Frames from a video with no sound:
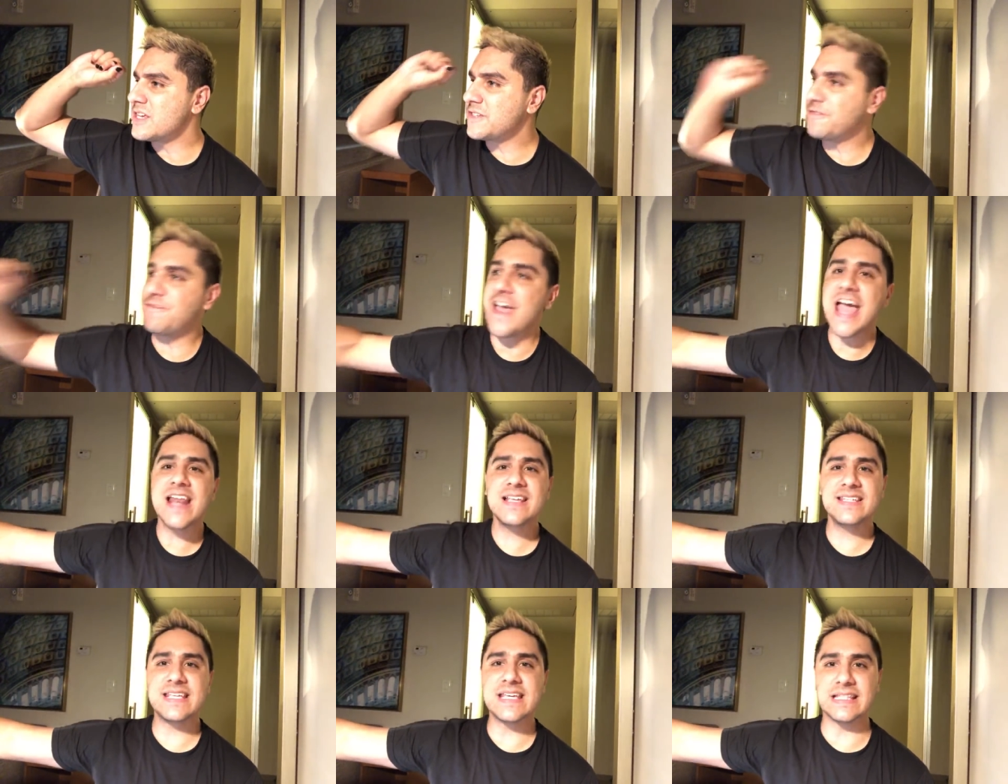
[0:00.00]

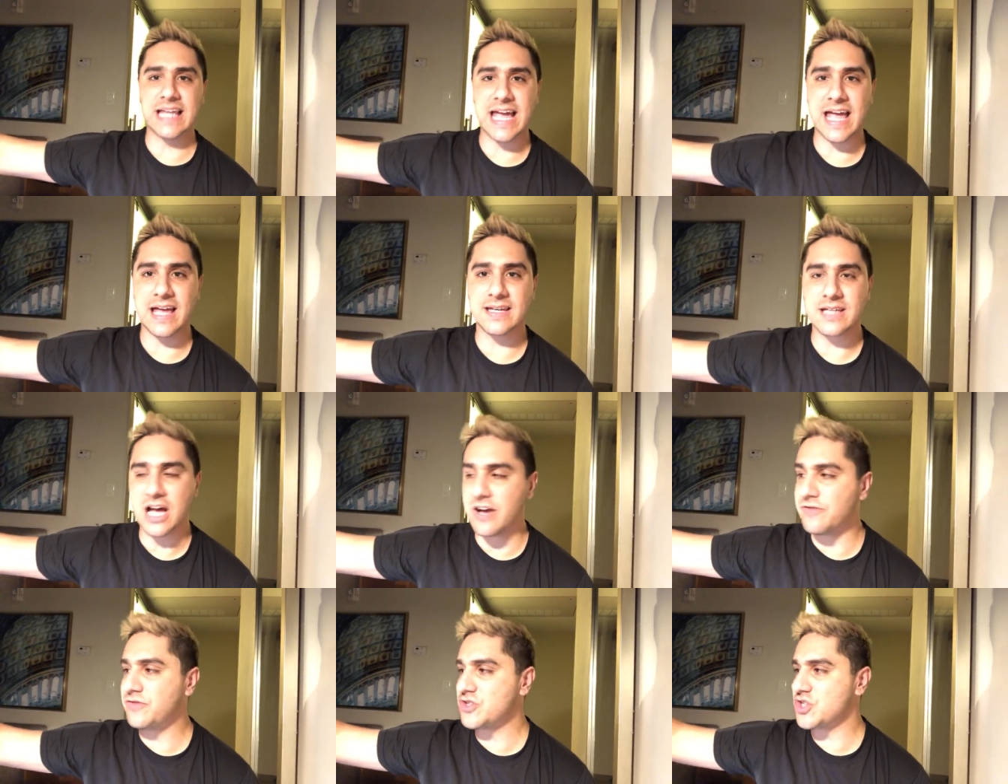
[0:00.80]
fantasy land
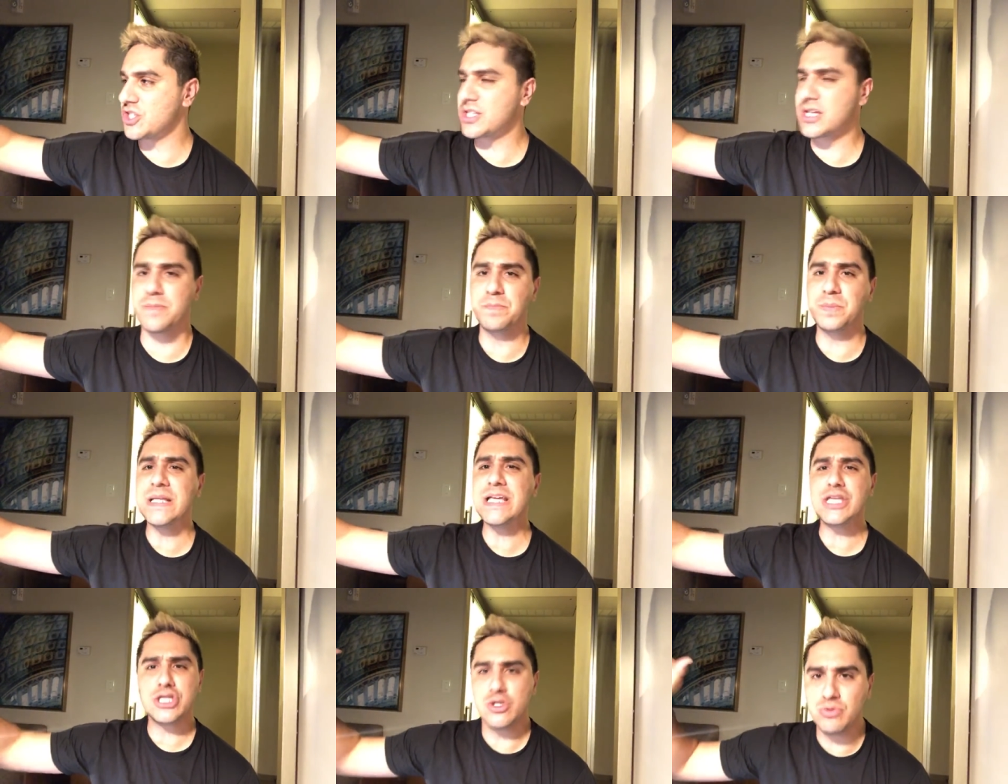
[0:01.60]
of just
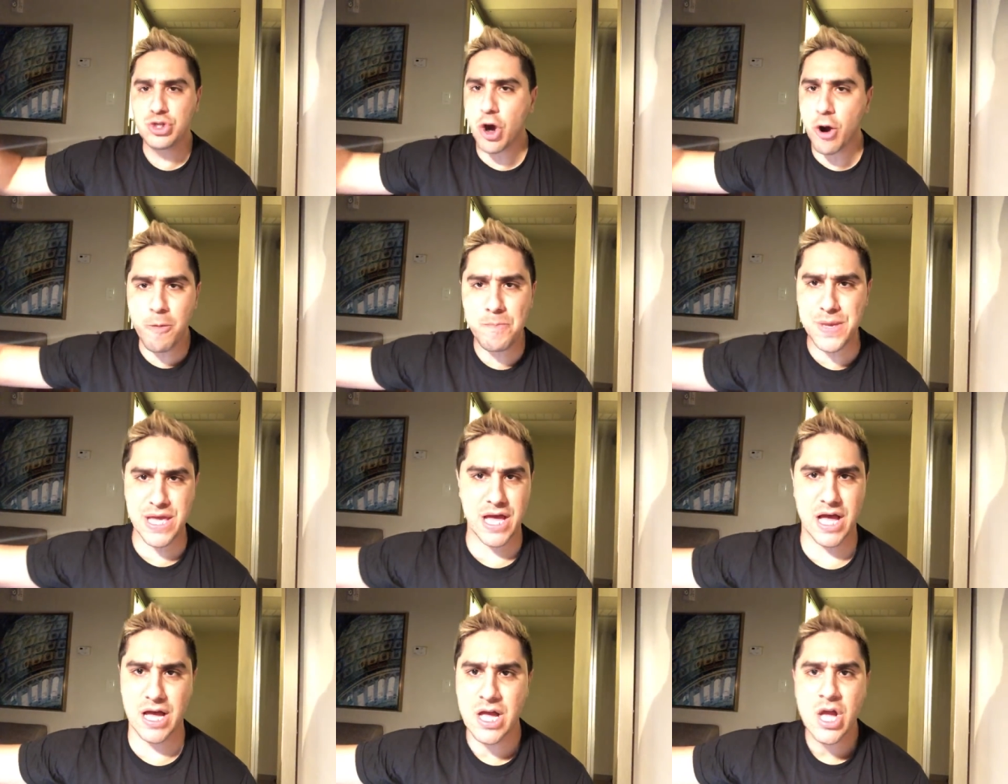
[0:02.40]
complete
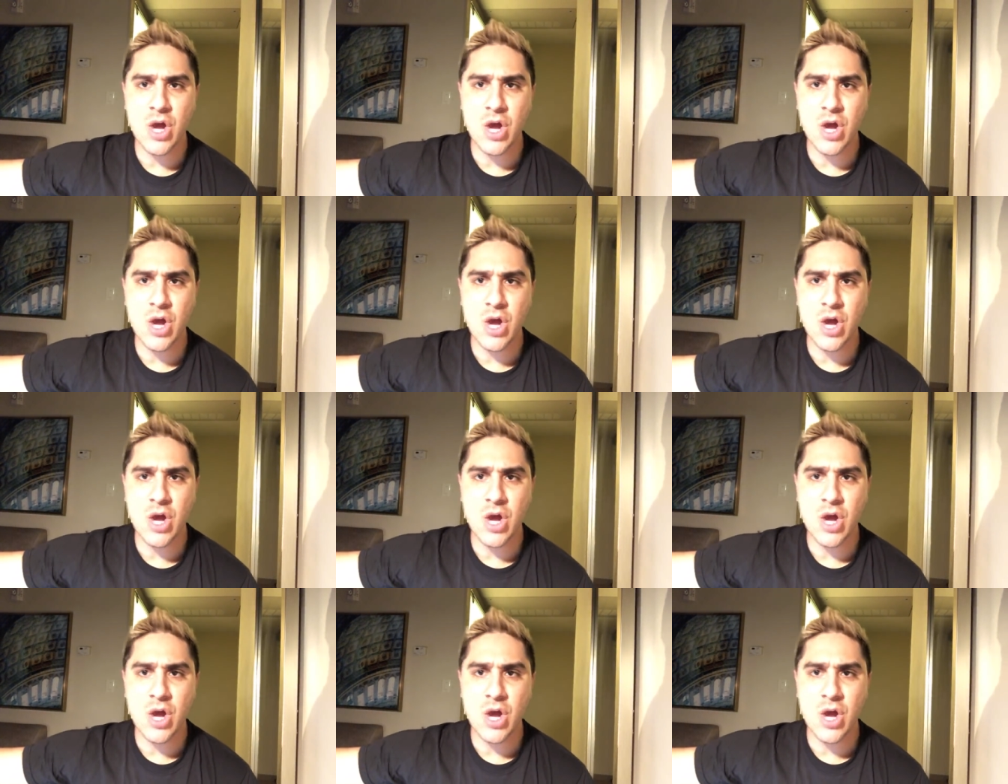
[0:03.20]
utopia